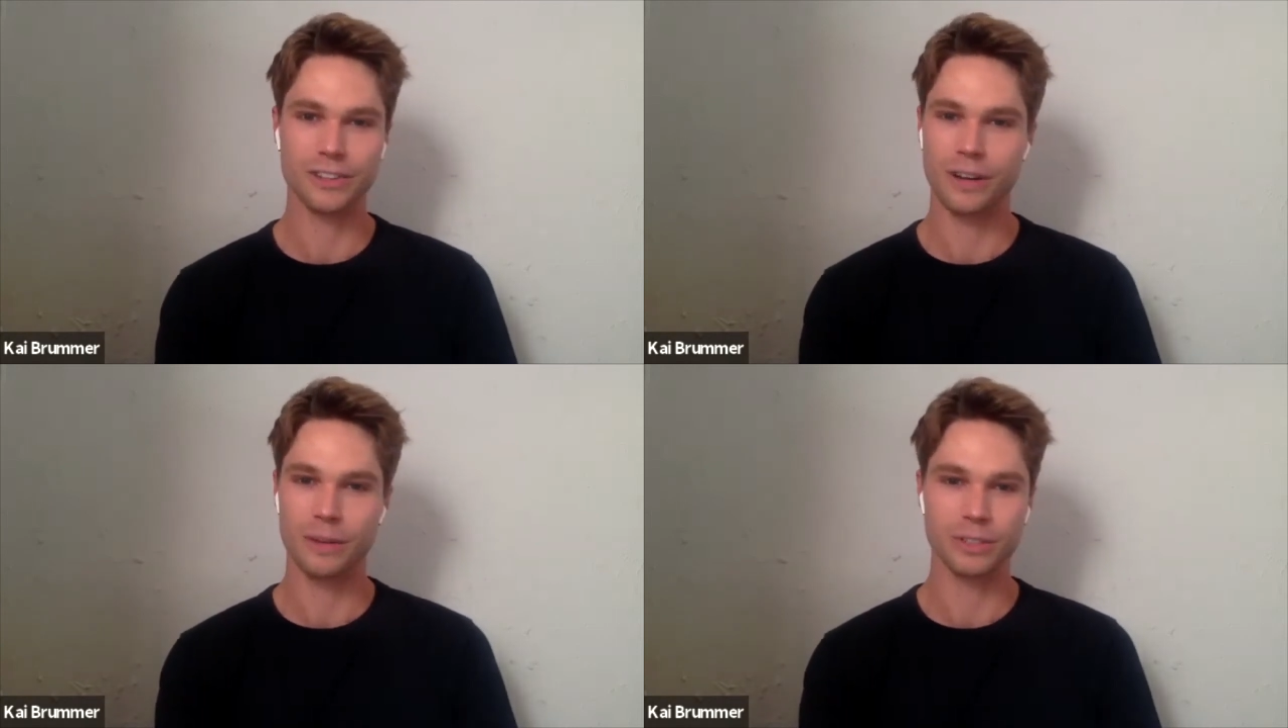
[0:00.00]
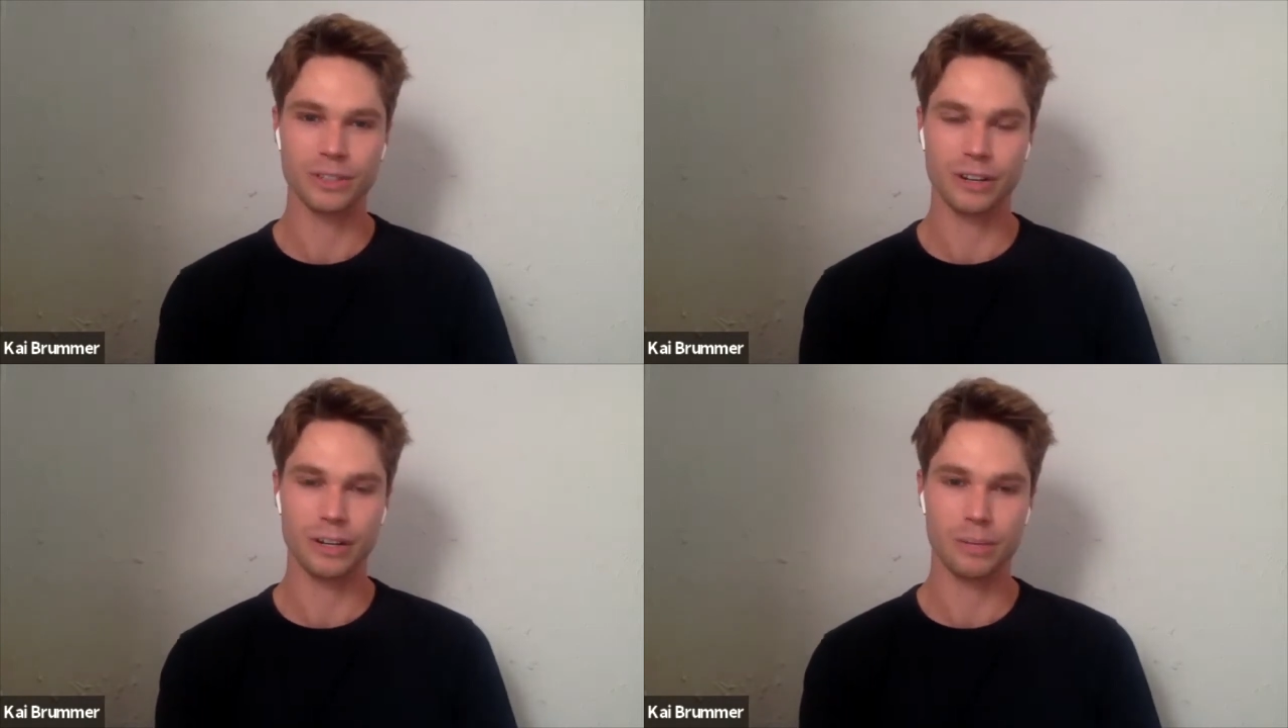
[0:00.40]
So I was
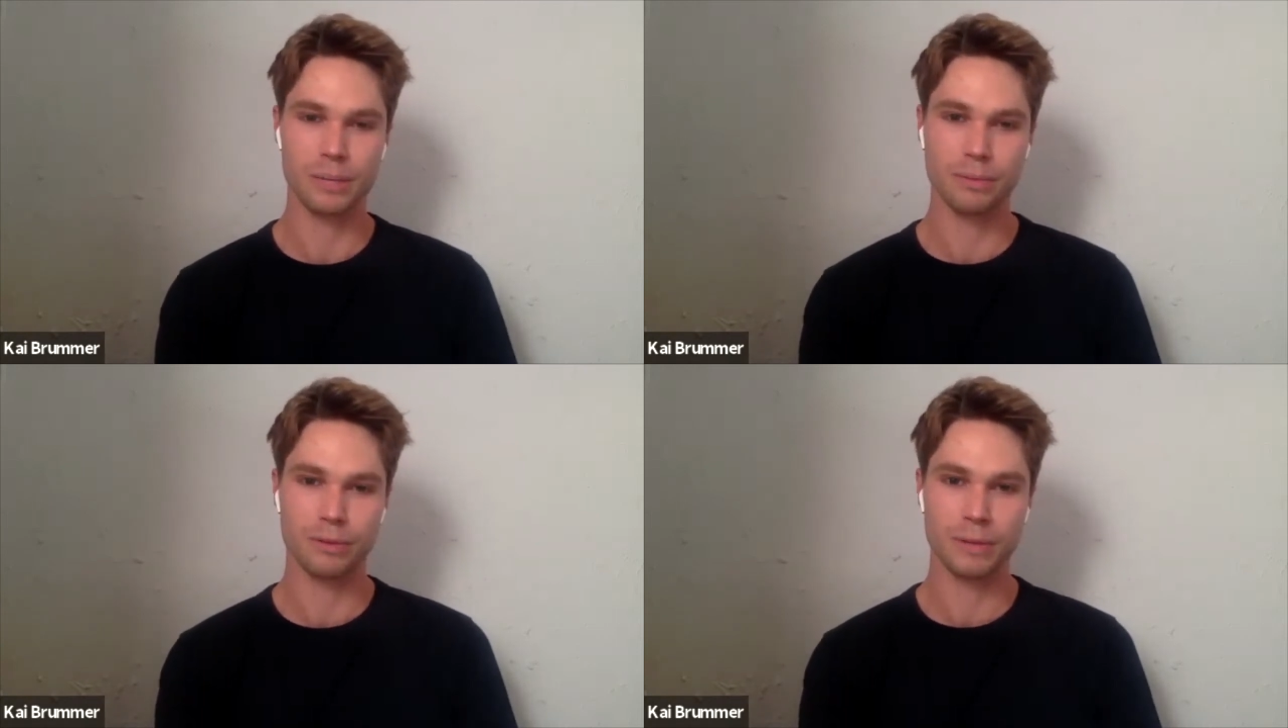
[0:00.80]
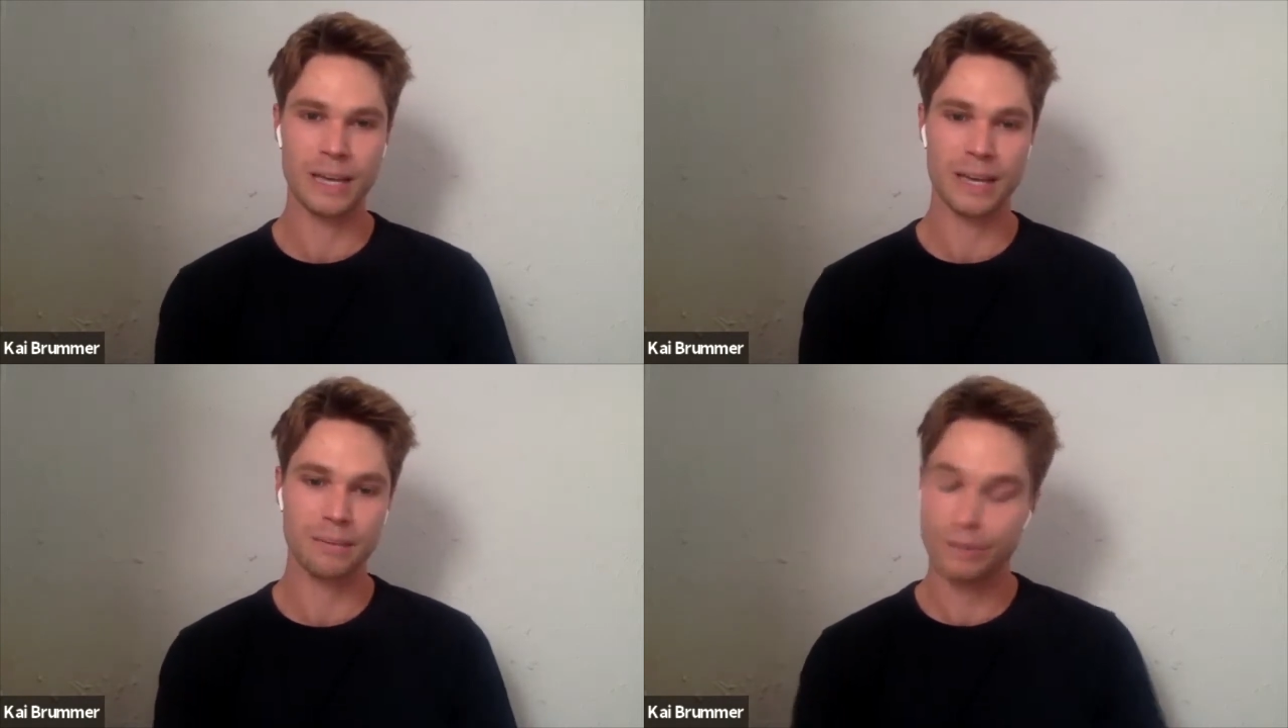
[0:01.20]
incredibly
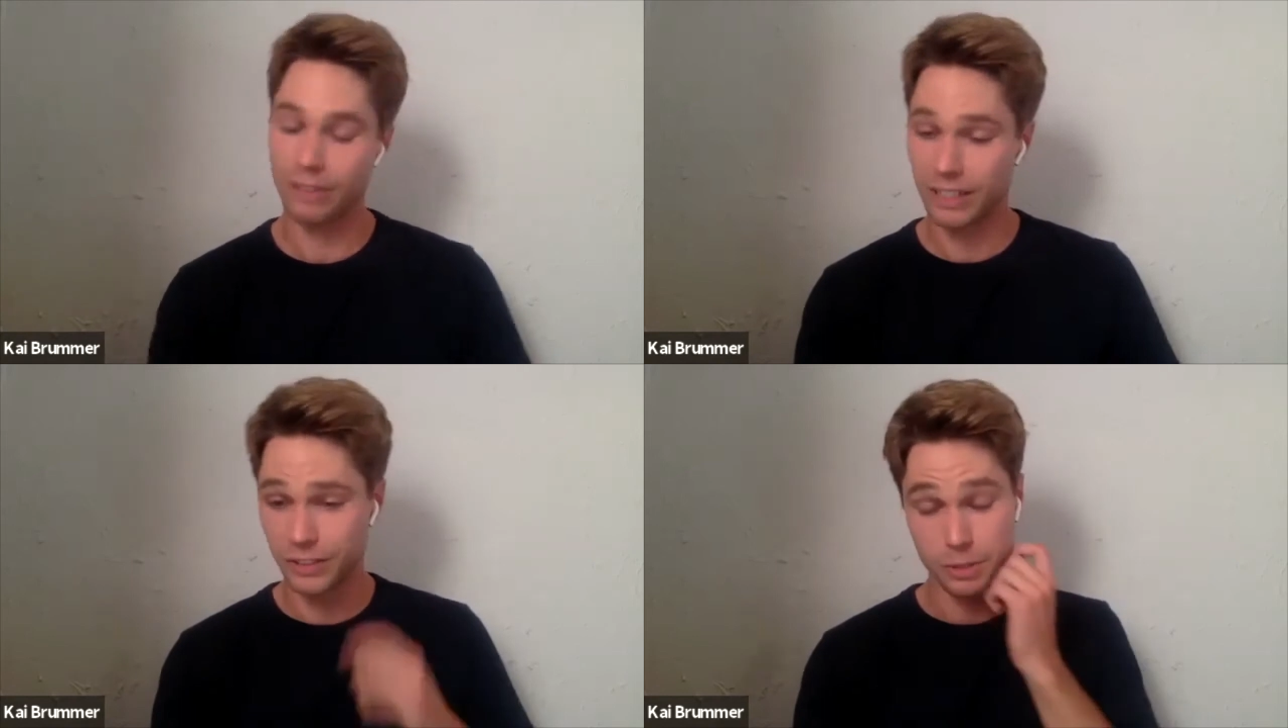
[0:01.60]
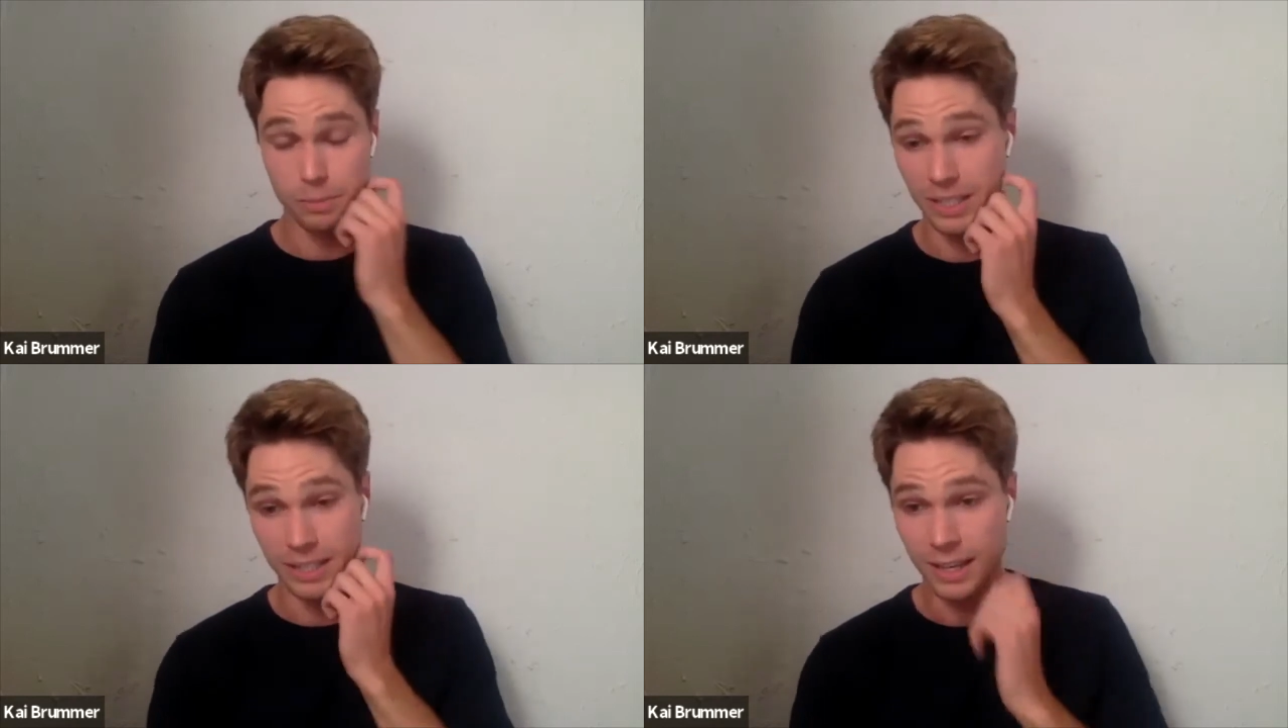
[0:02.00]
privileged
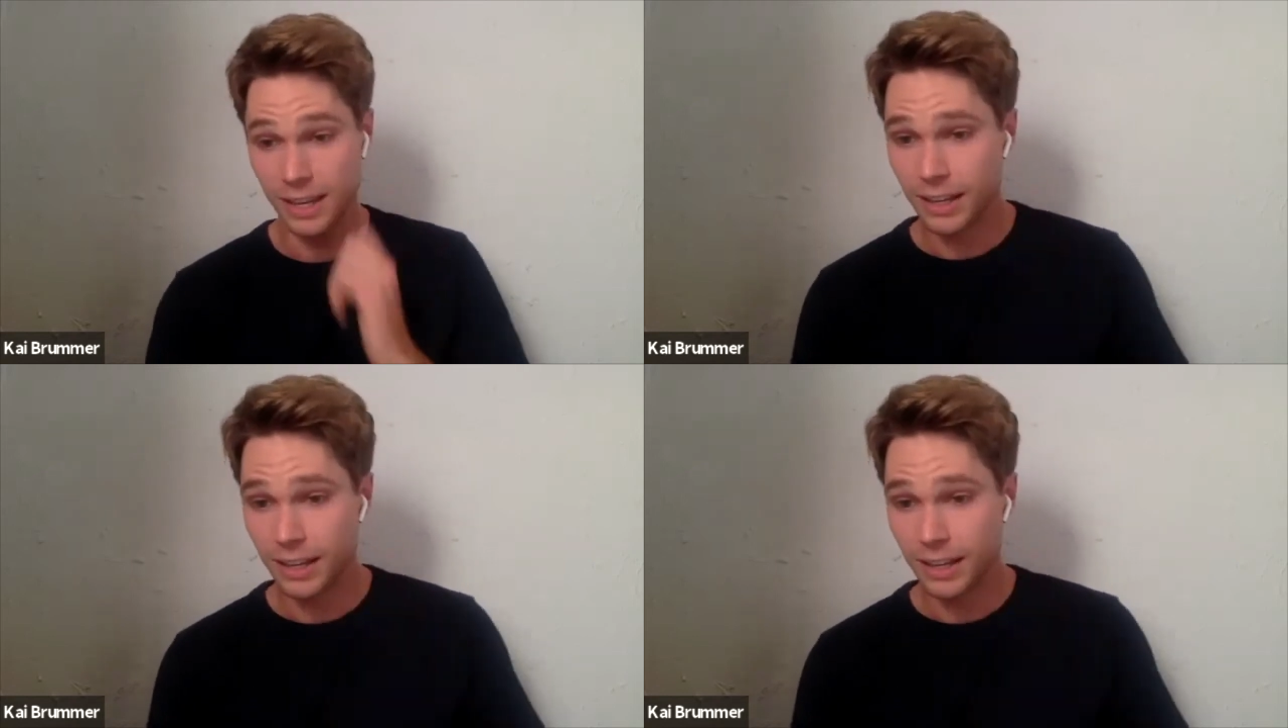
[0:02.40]
to be